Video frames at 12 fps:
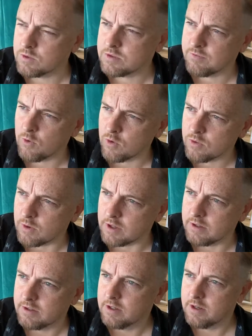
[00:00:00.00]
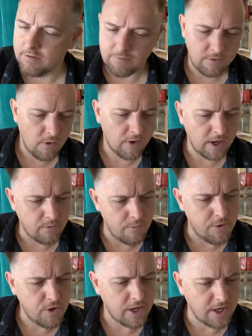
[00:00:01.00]
was the fourth one? Flogging,
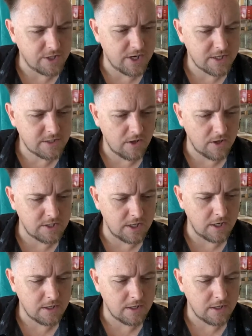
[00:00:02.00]
rebuking, chastising,